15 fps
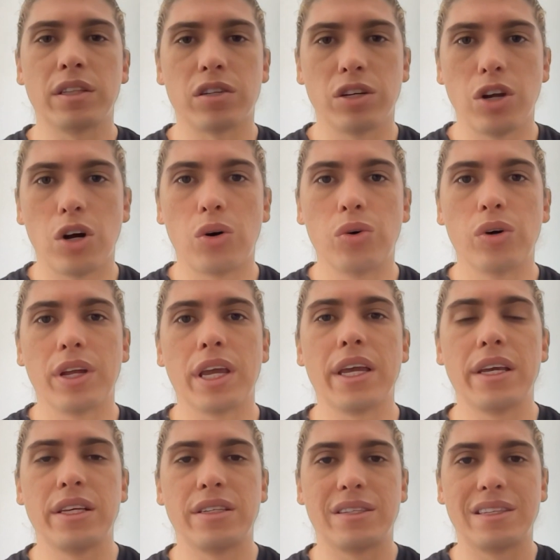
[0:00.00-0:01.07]
to note
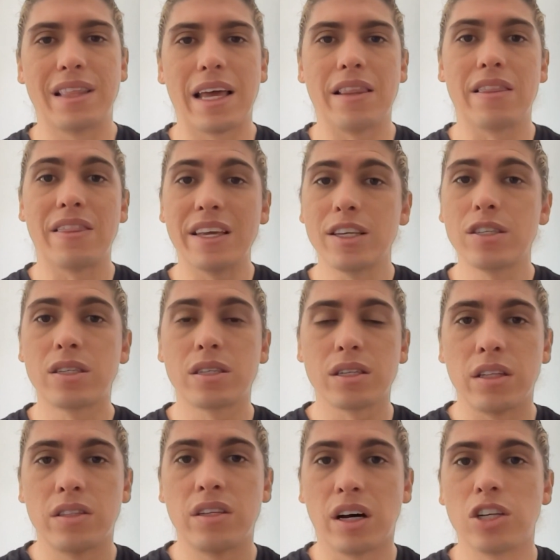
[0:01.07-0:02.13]
is that this
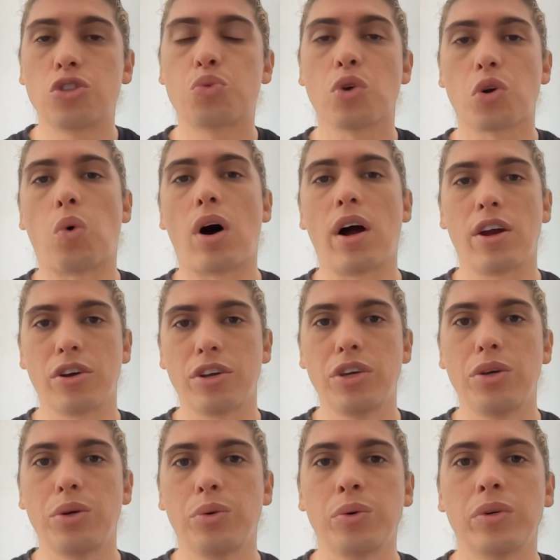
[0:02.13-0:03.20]
does require
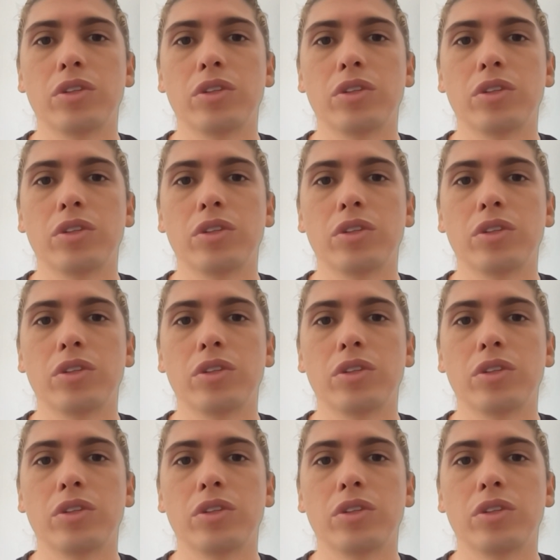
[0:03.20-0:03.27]
you